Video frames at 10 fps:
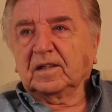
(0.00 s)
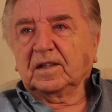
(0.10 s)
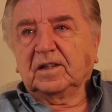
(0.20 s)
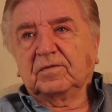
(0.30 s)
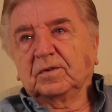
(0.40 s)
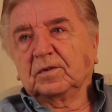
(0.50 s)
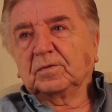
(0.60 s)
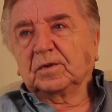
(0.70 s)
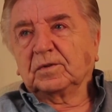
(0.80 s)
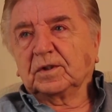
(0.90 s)
even when
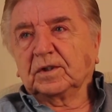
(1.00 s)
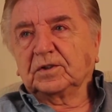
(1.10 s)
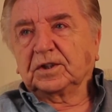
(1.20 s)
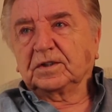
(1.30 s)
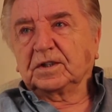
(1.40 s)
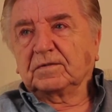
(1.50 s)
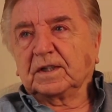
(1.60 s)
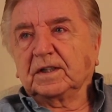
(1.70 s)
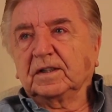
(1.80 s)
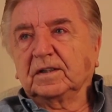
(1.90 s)
we were in
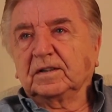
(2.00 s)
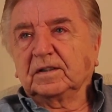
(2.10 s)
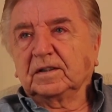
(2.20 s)
Czechoslovakia,